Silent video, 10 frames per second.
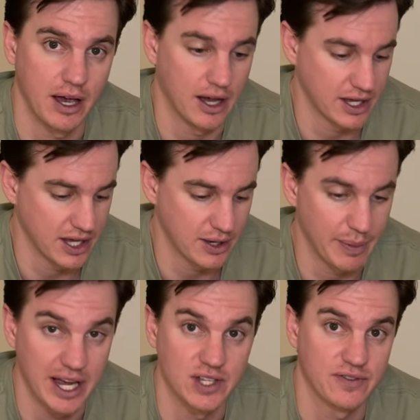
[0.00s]

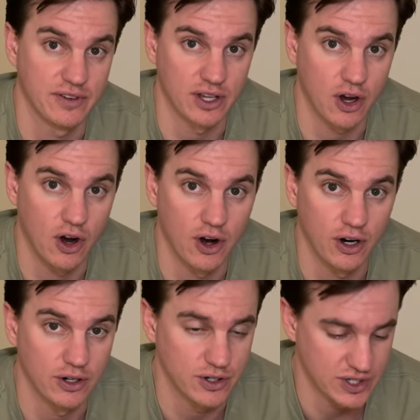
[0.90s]
gigabytes for the
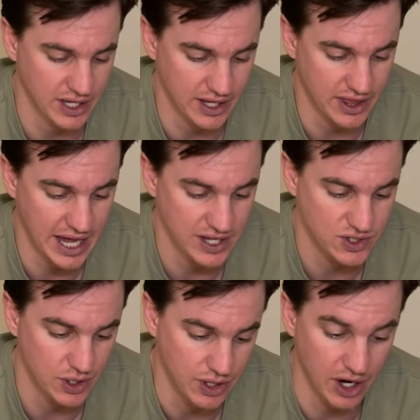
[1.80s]
card or something like that.
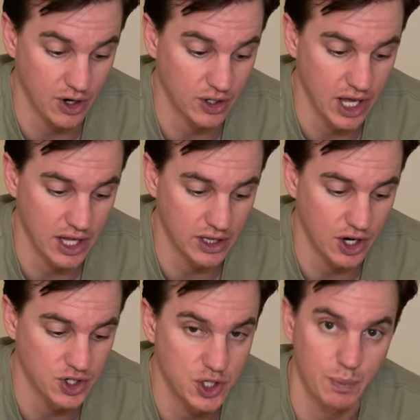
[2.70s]
So they are a lot
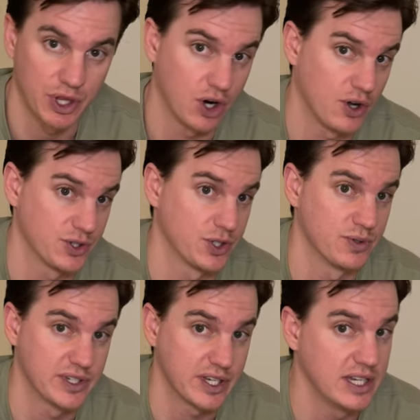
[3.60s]
larger, but they're also
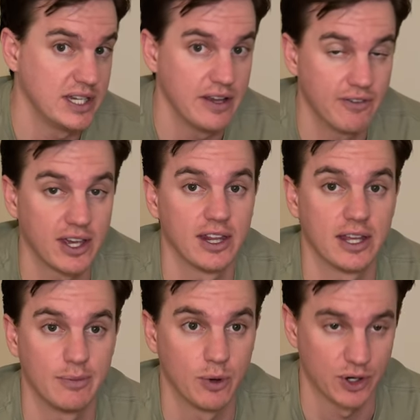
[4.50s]

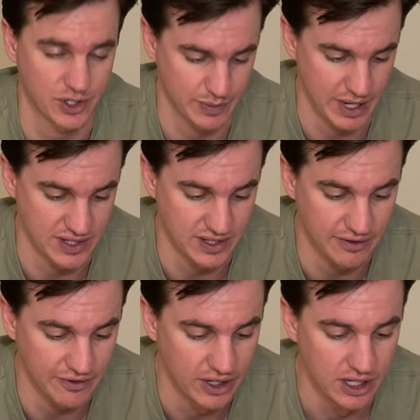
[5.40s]
significantly more
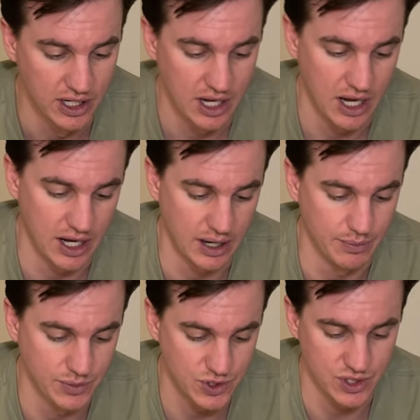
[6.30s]
expensive.
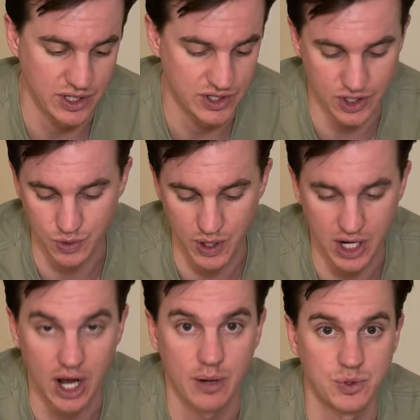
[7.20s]
So this is a
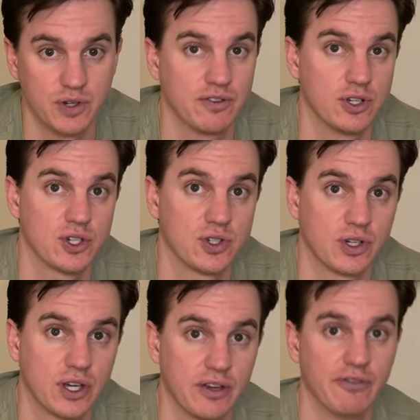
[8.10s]
great option if you're just
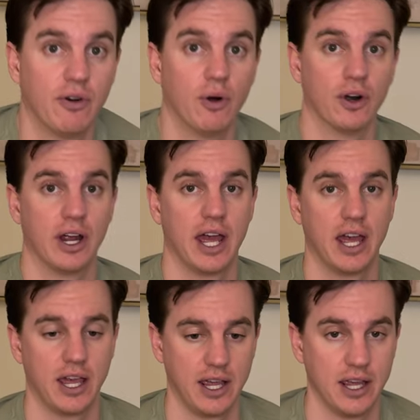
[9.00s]
looking for
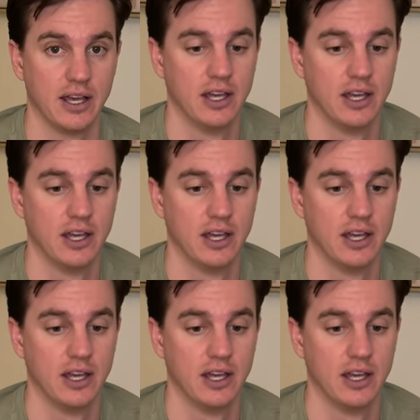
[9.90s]
a